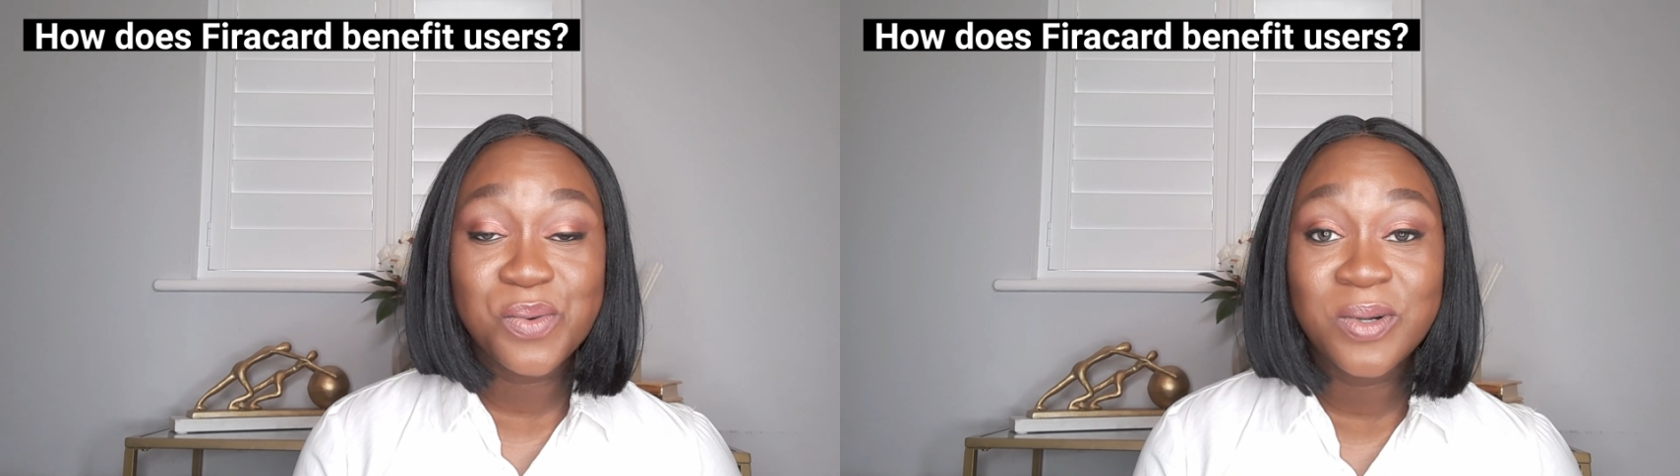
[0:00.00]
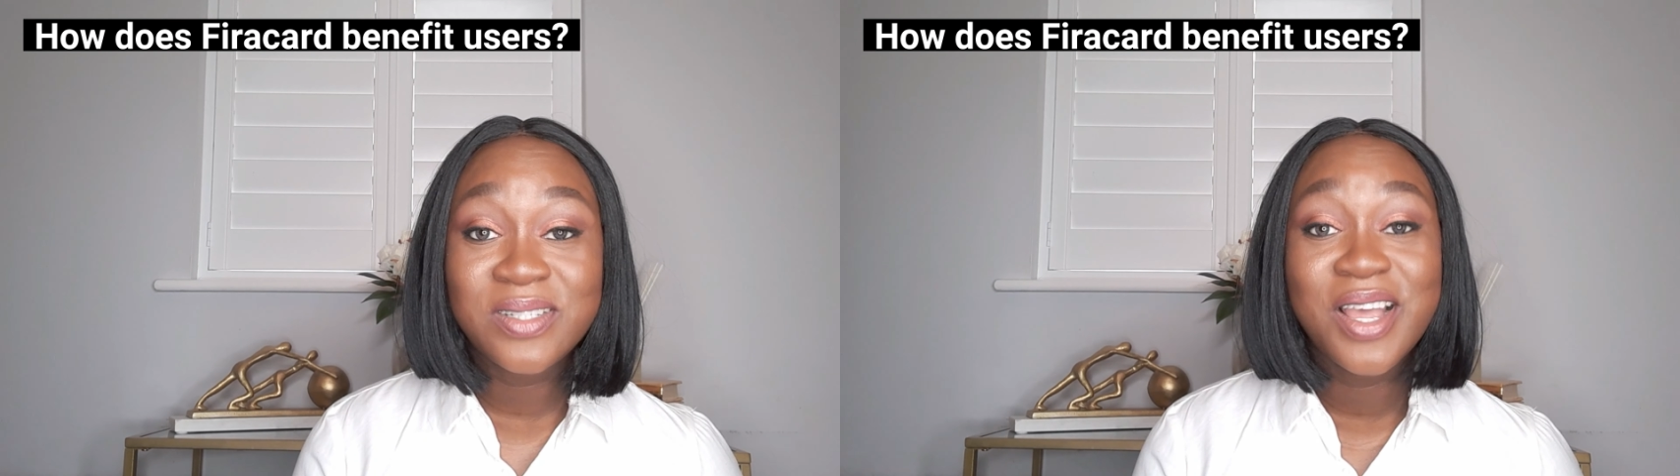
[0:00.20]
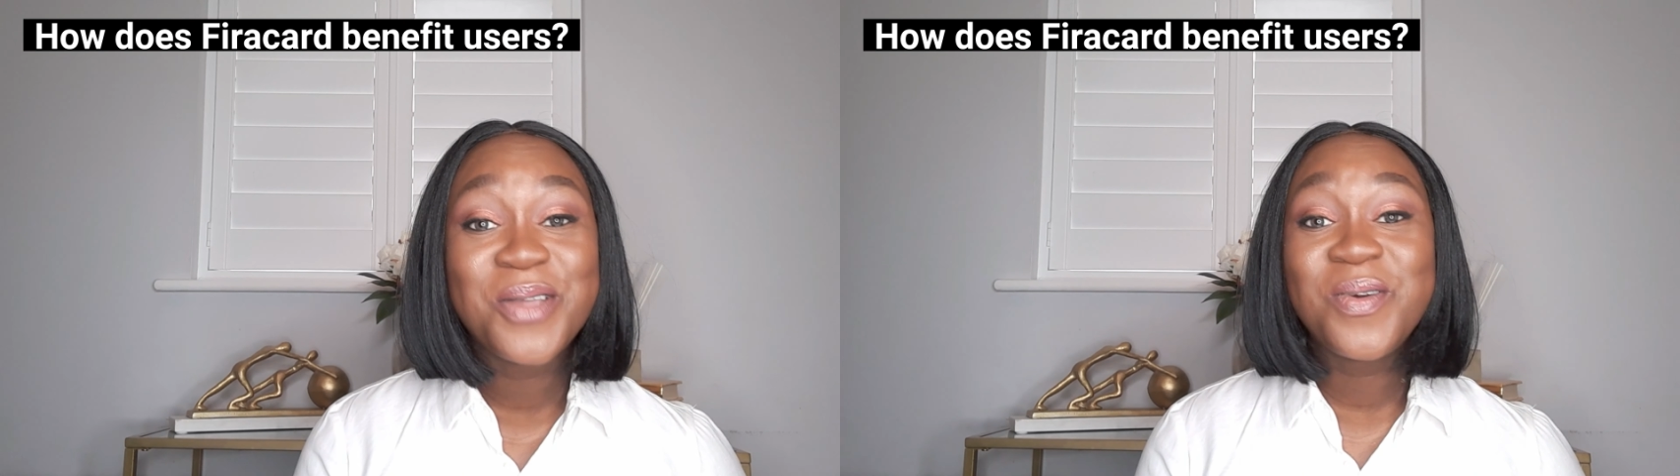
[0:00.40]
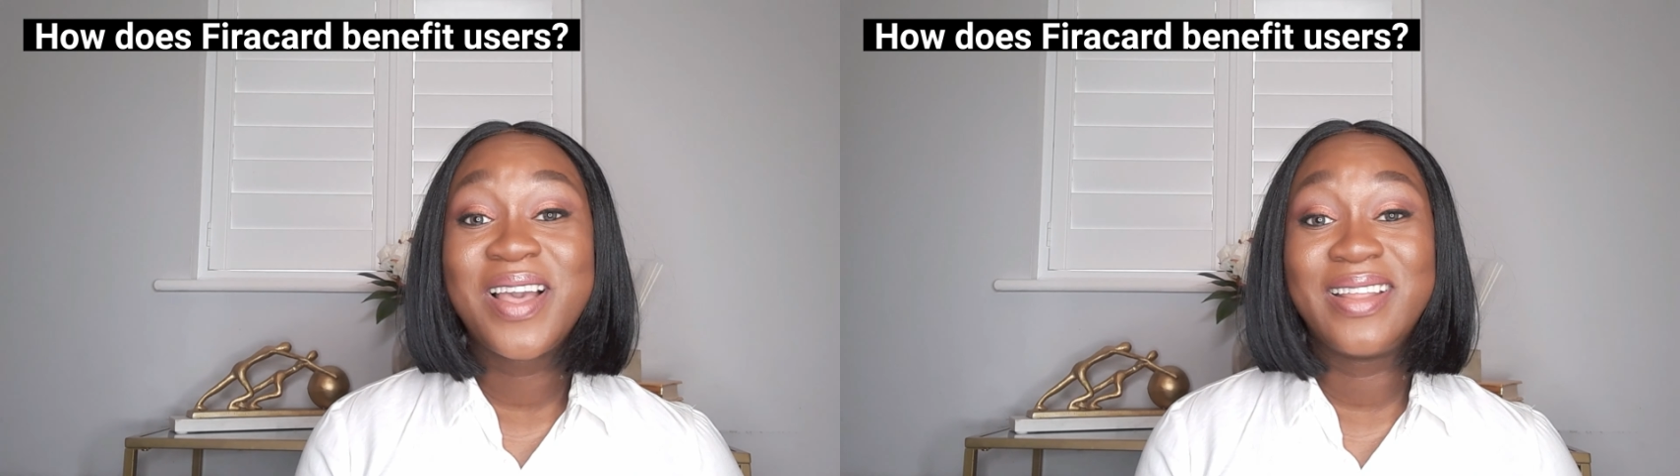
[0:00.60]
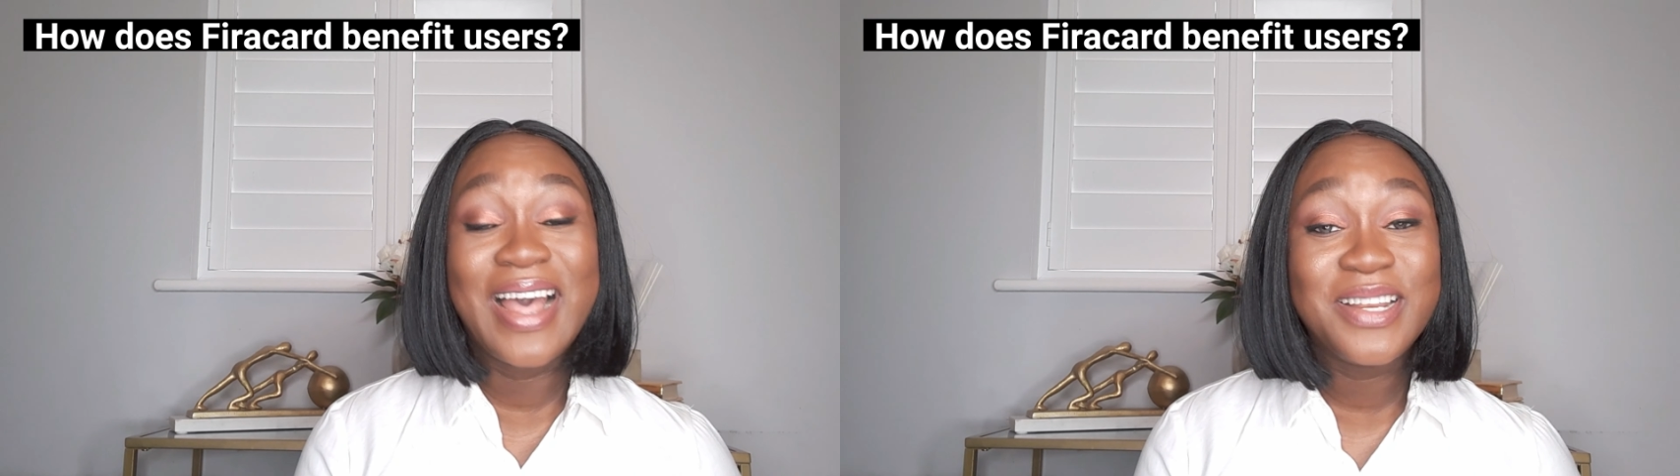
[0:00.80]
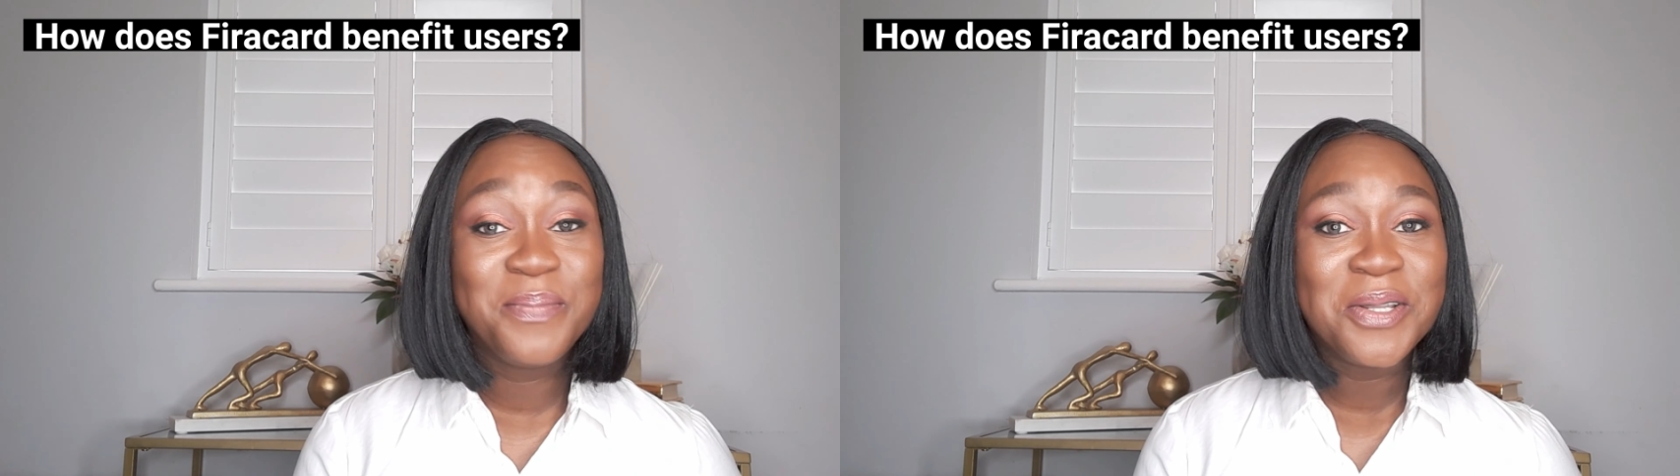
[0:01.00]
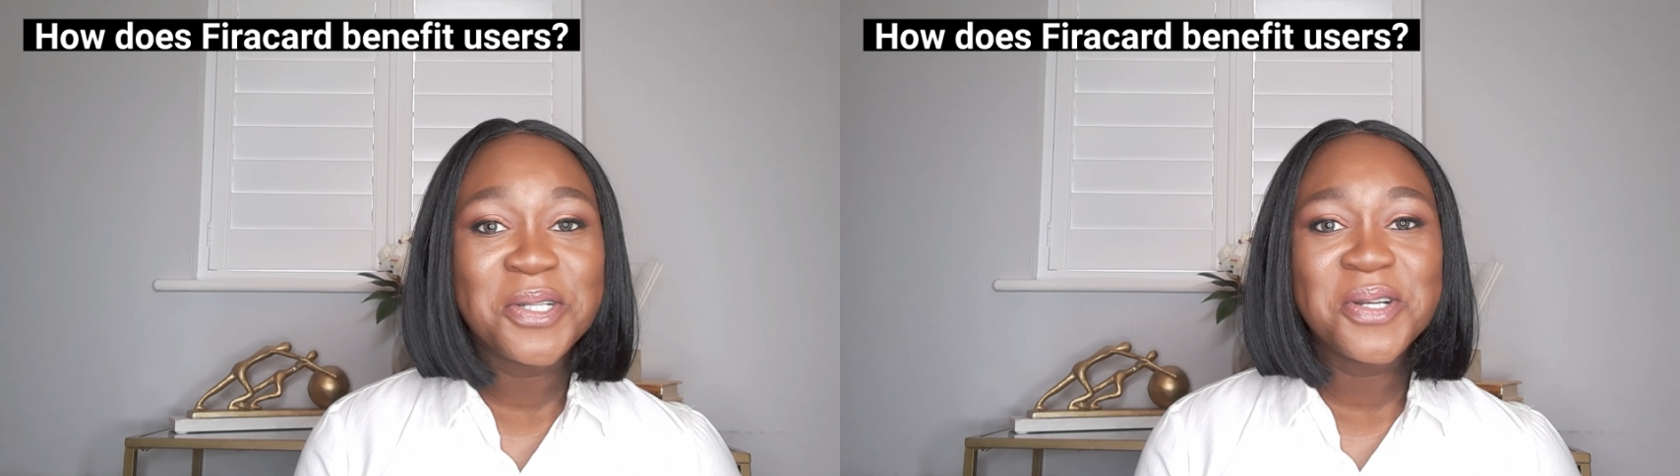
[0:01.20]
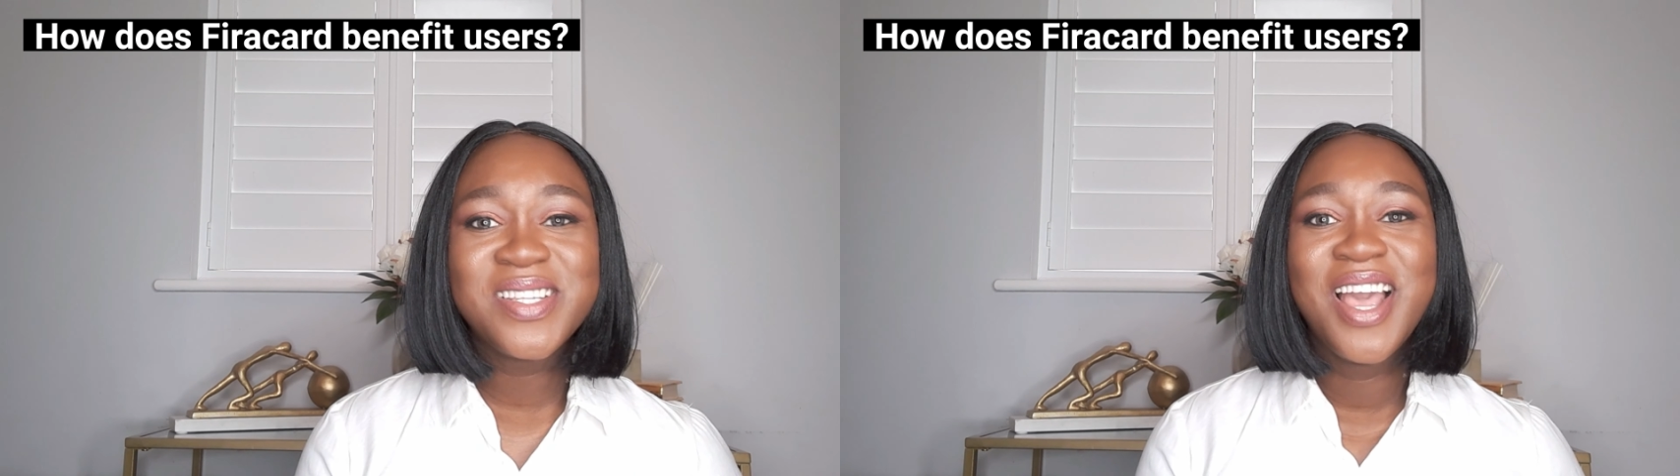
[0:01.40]
want. You can add
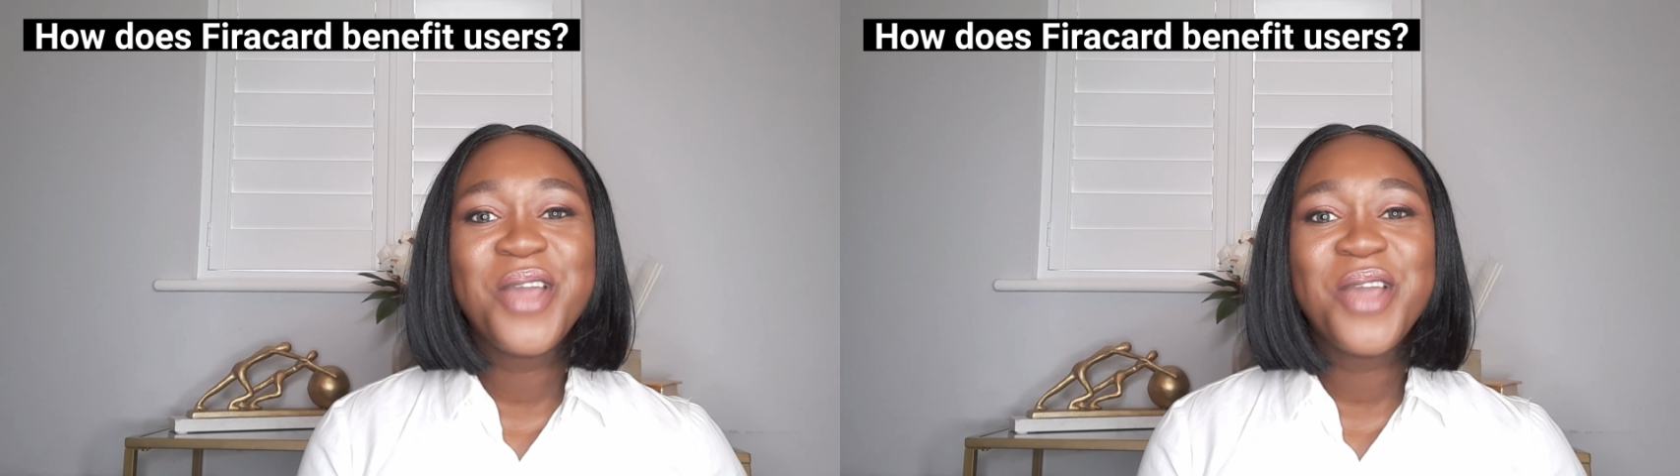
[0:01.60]
pictures.